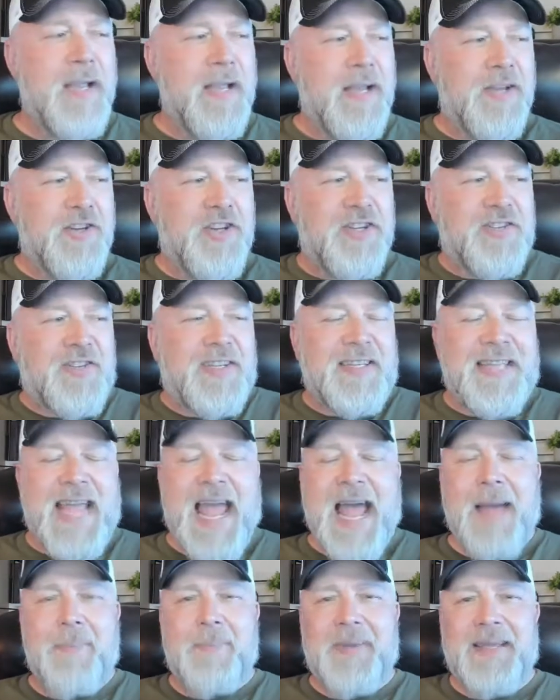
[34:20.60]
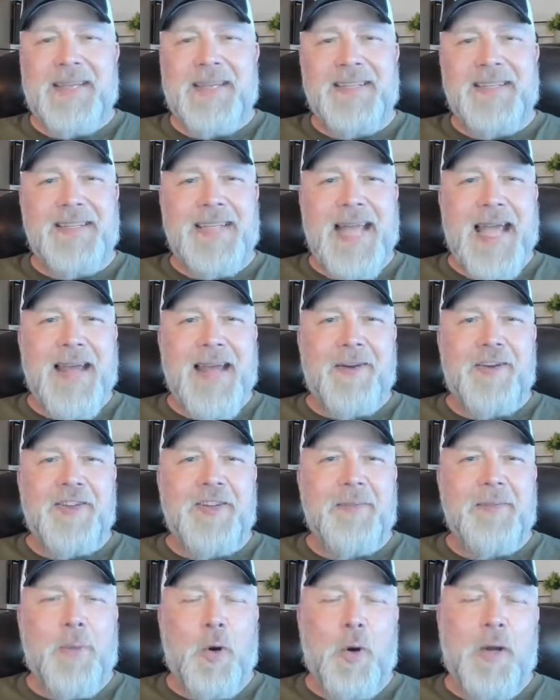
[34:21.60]
Just as happy as the
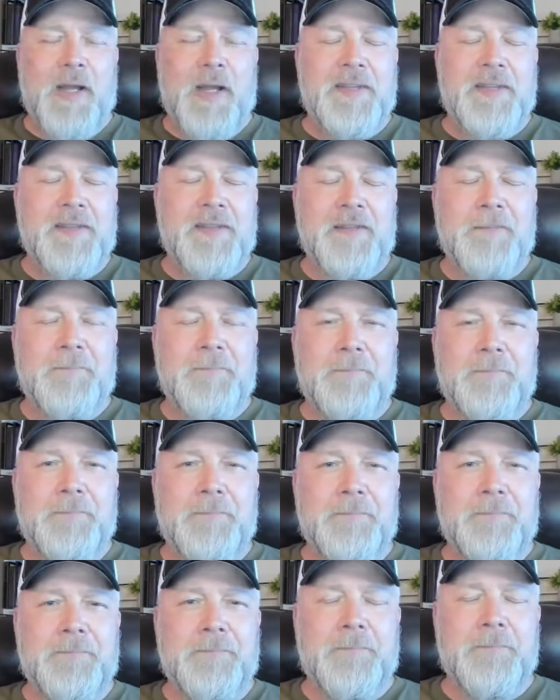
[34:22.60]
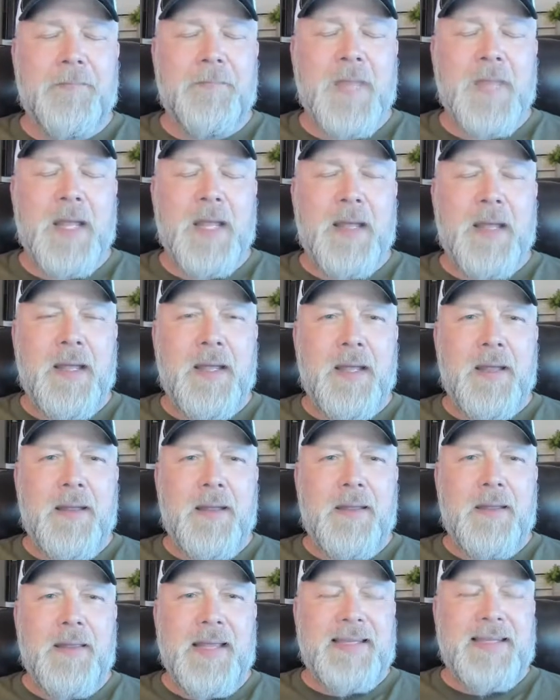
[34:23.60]
Sanderson boys.
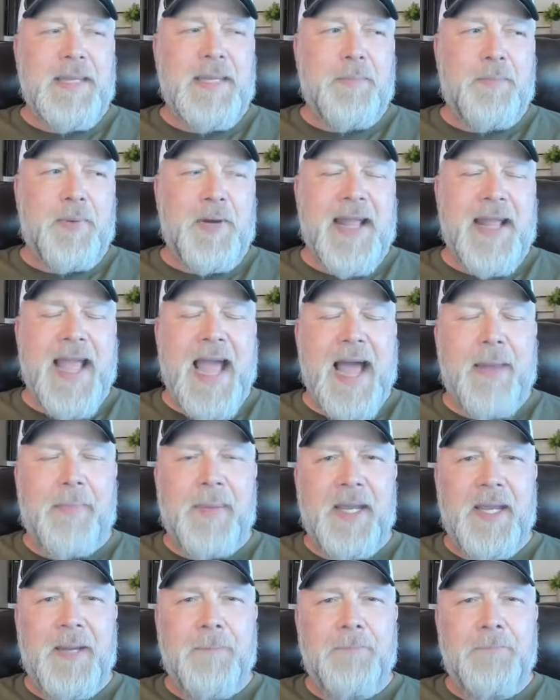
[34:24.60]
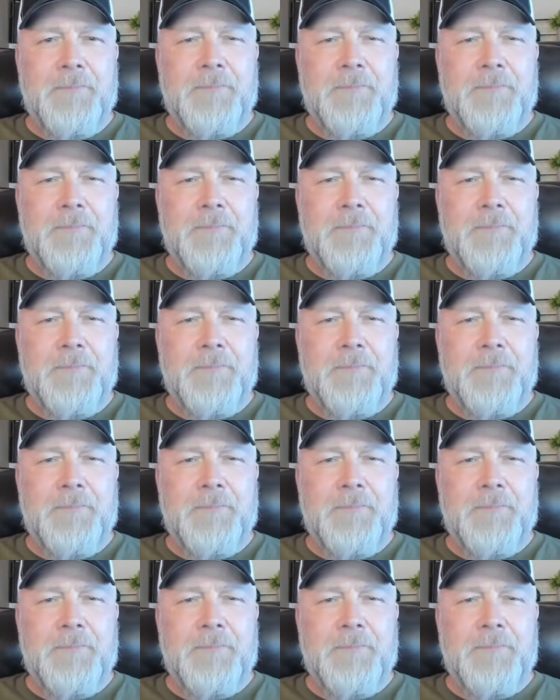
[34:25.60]
They seem pretty happy.